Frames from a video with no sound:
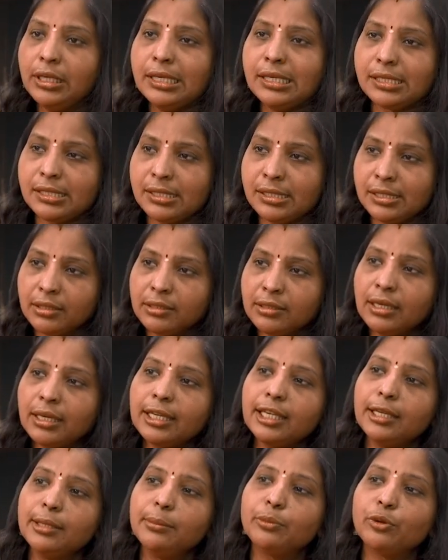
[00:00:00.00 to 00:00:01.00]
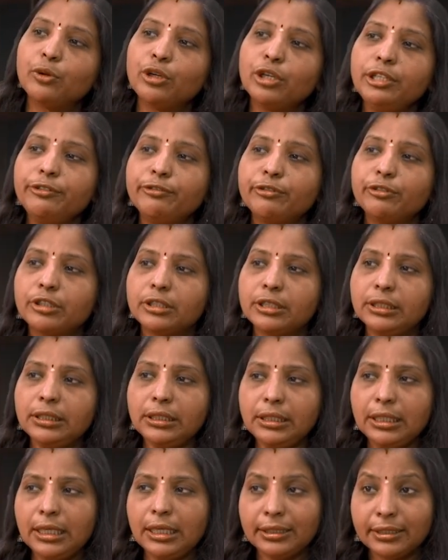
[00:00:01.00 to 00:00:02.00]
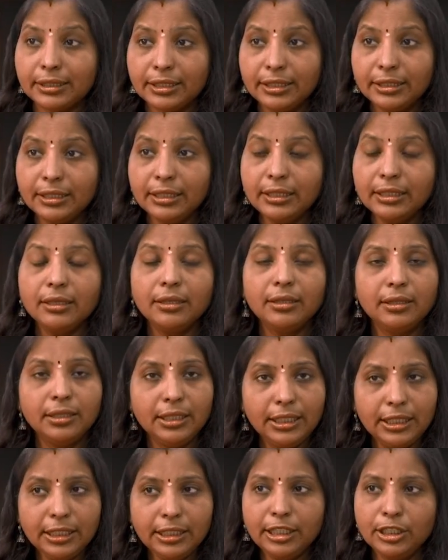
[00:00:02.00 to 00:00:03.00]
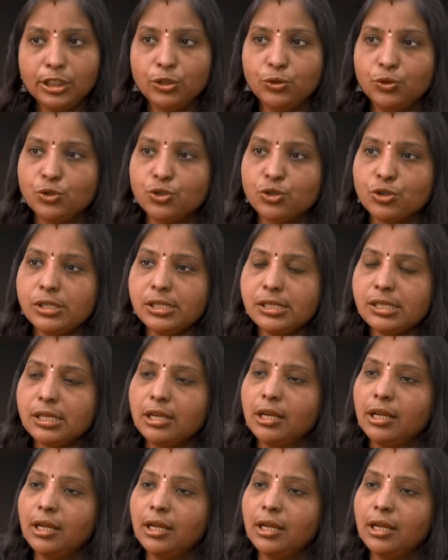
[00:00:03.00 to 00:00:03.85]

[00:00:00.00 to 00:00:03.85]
Snigdha employed for the treating lean individuals.